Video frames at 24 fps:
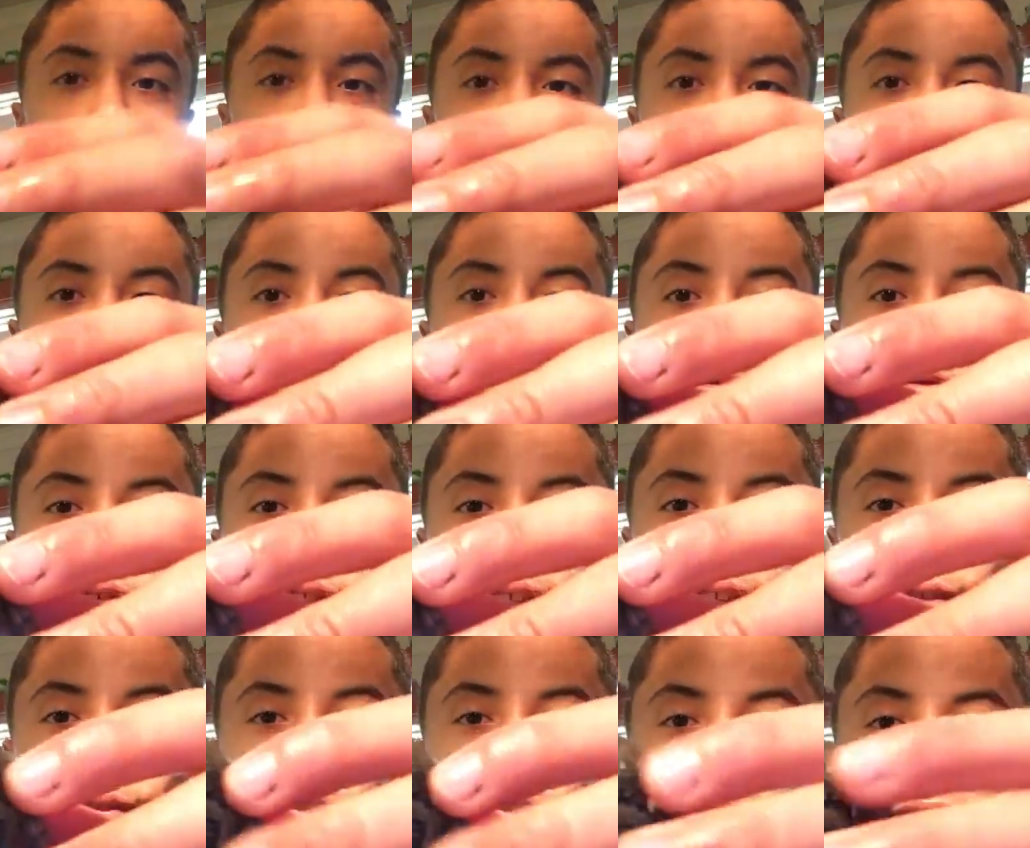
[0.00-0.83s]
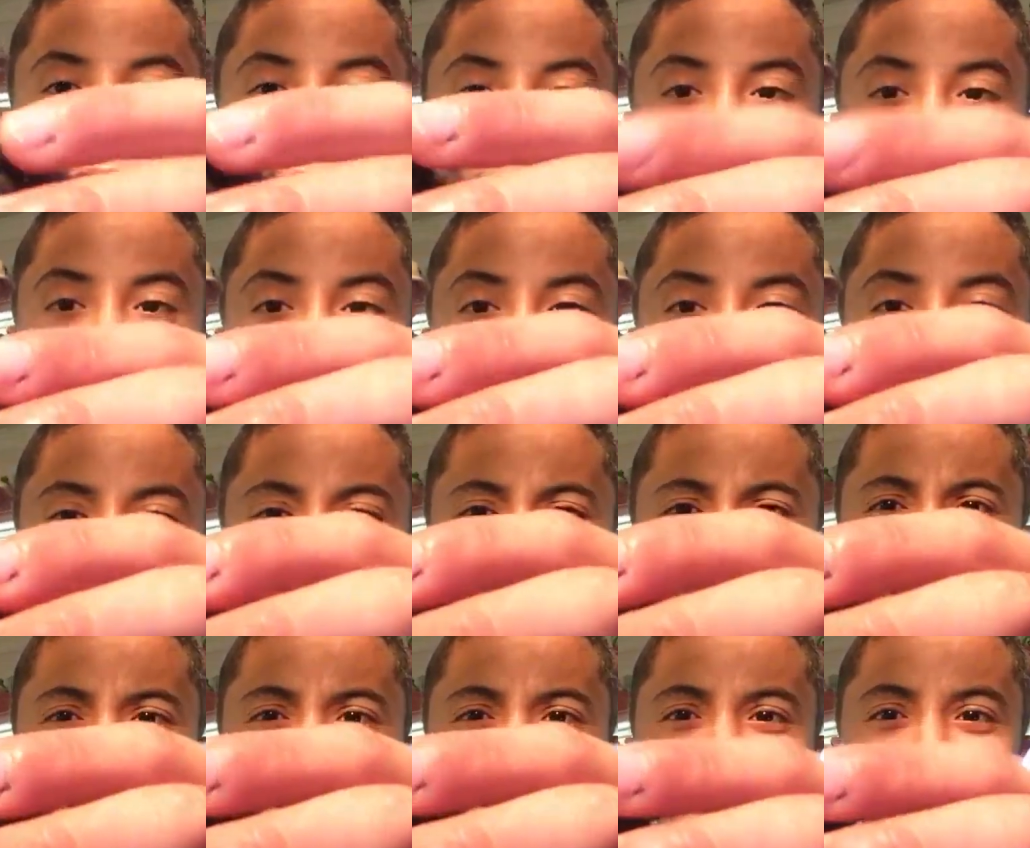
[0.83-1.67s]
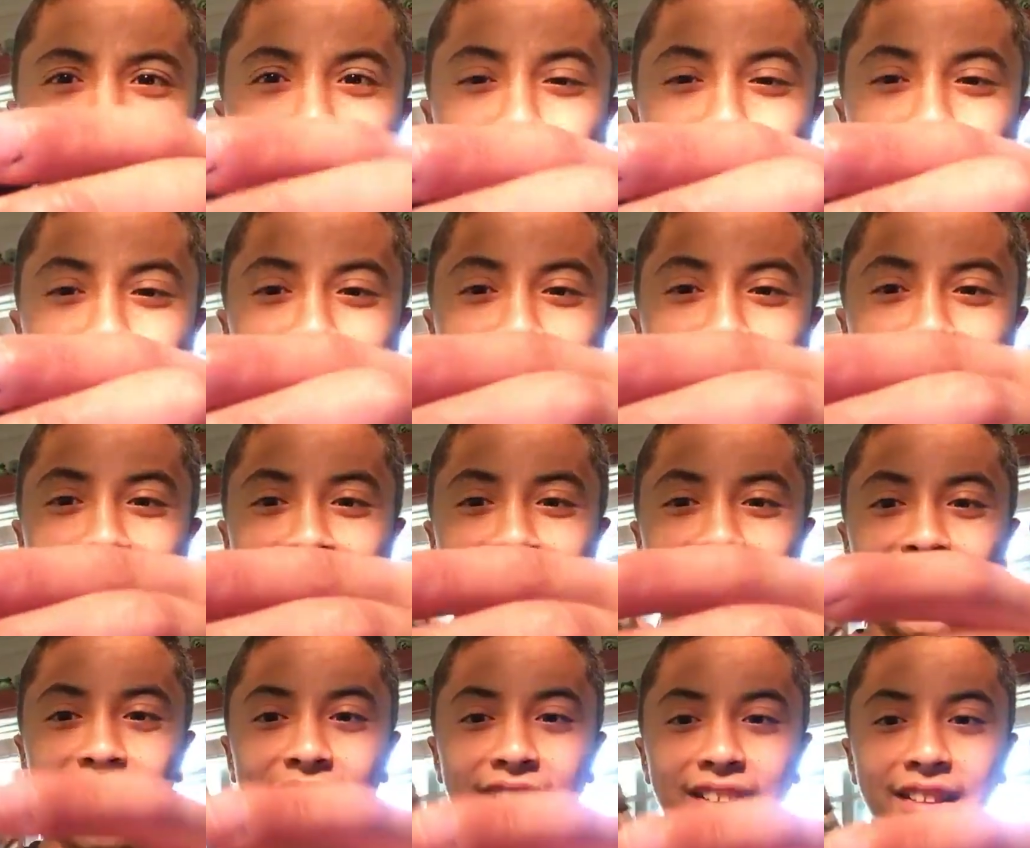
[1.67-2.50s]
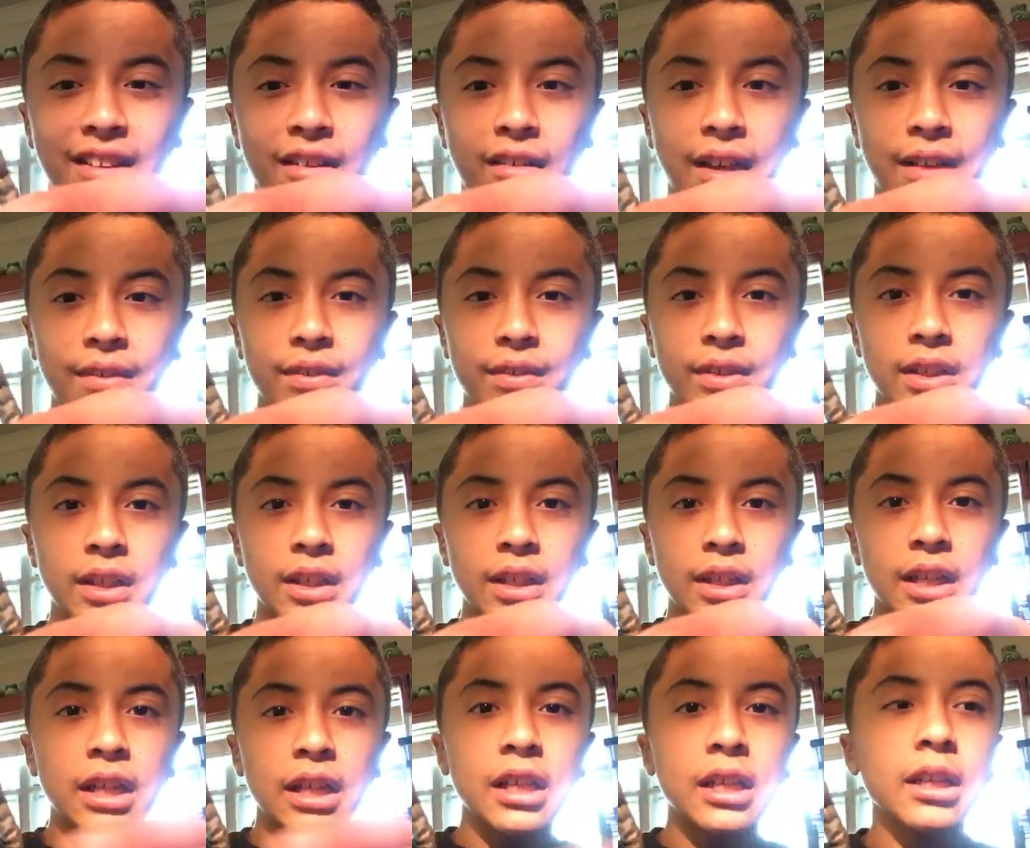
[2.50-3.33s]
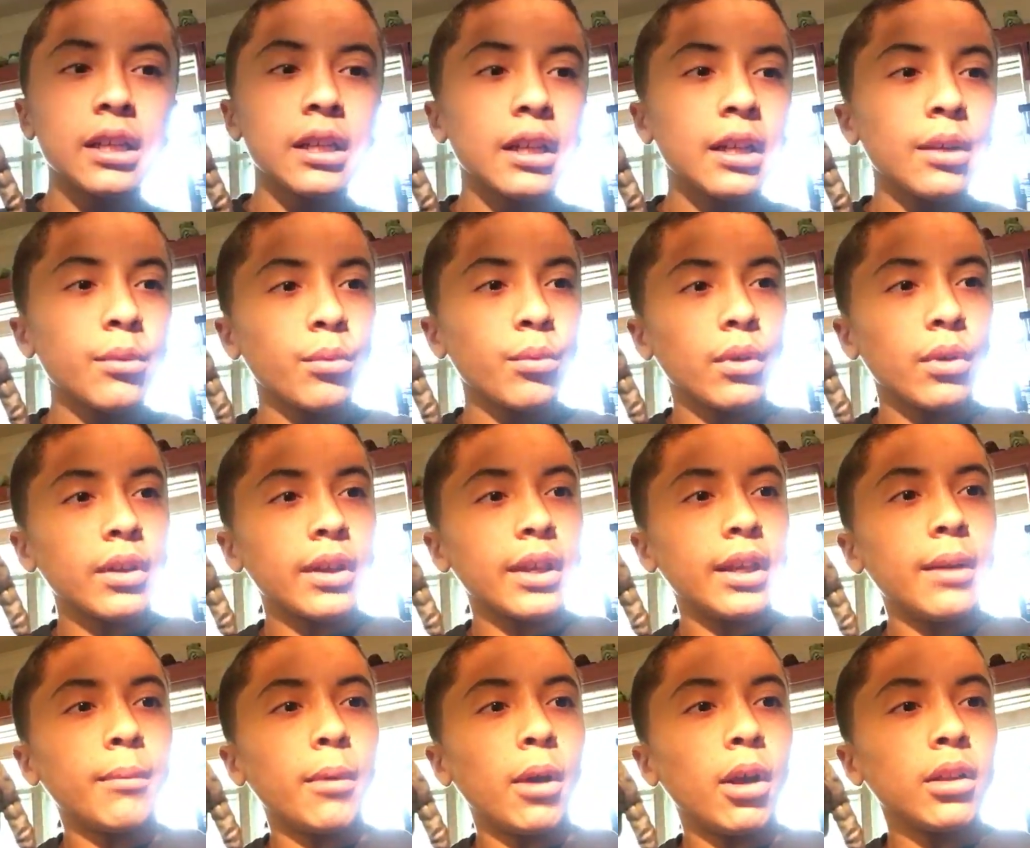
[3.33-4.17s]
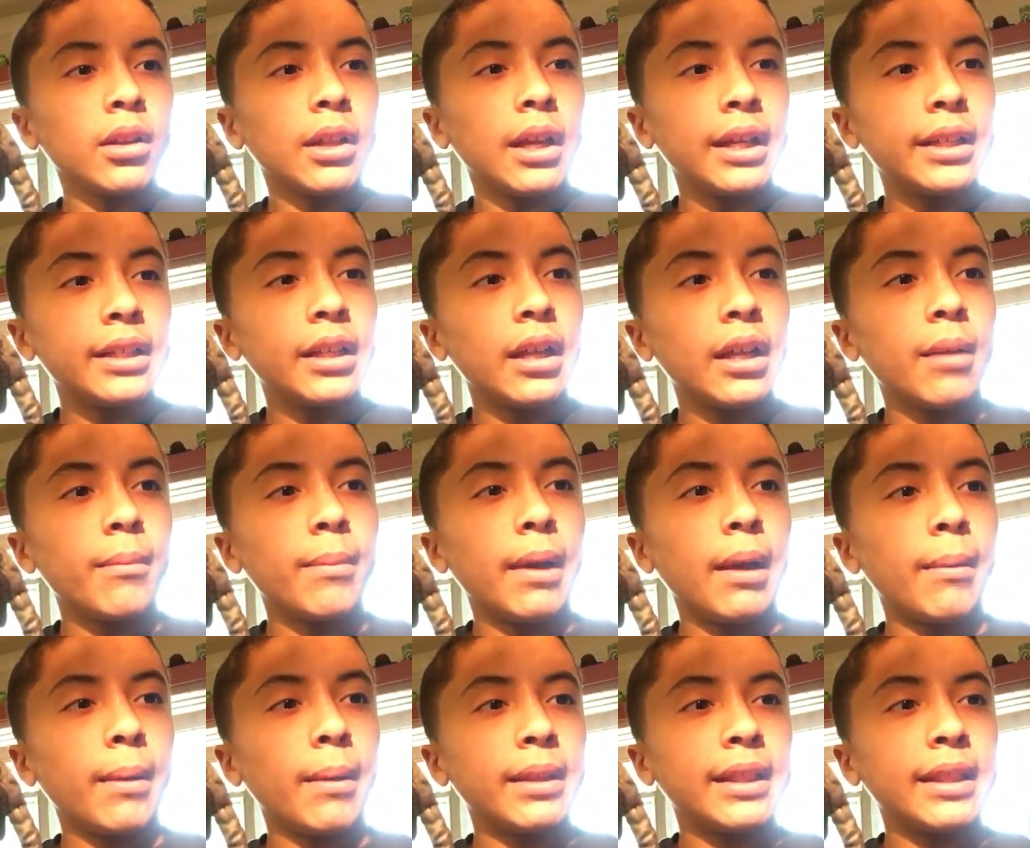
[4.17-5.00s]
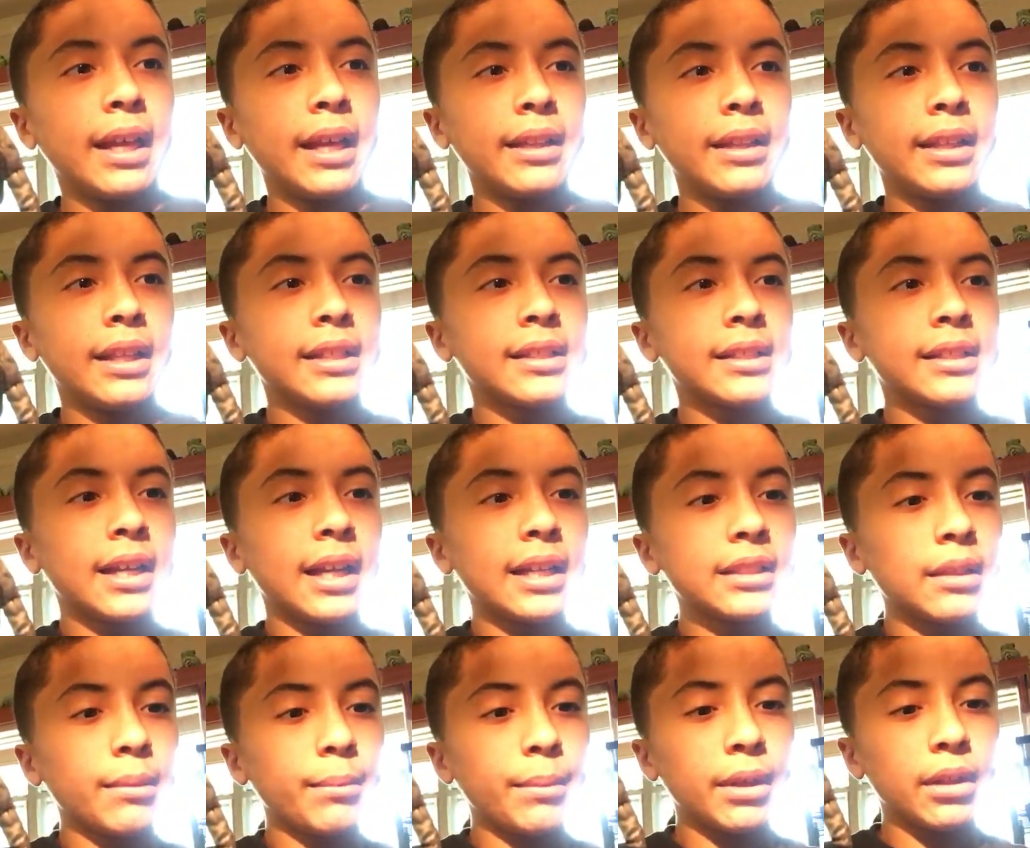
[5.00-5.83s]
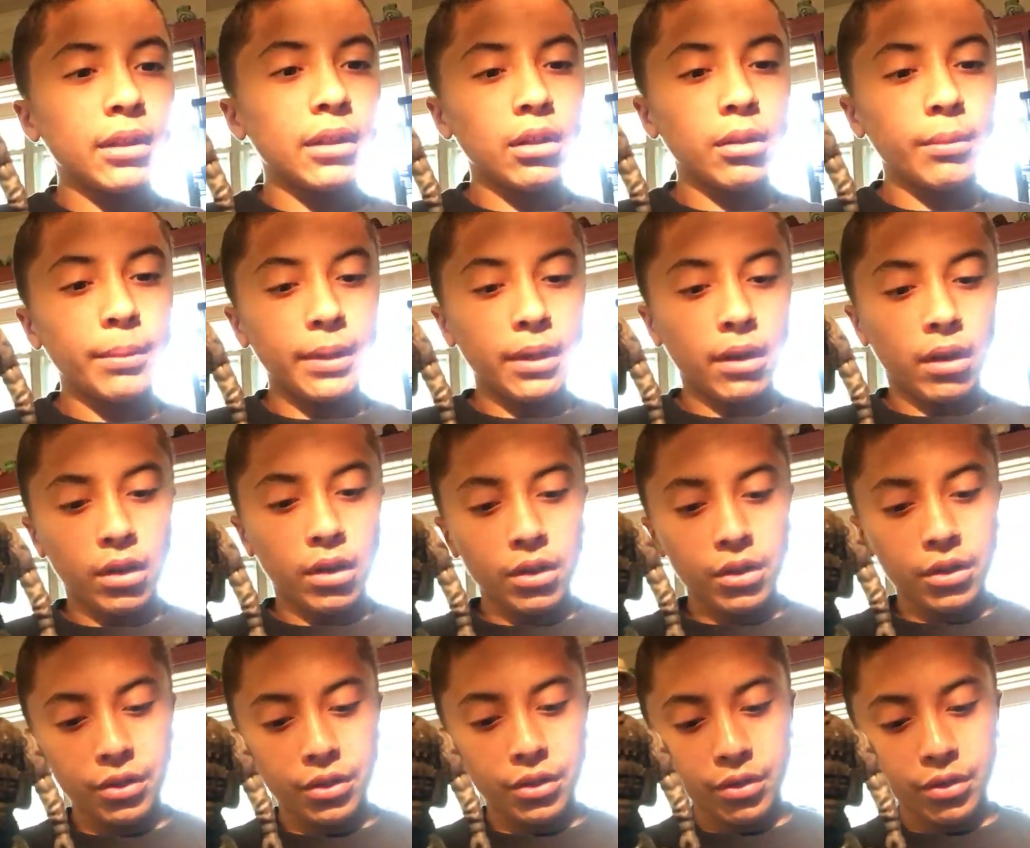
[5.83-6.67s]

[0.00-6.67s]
They don't really have names, so if, you know, I mean, you can't. Like, don't have. Well, get them all lined up. How about that? This guy's gonna be a little bit harder to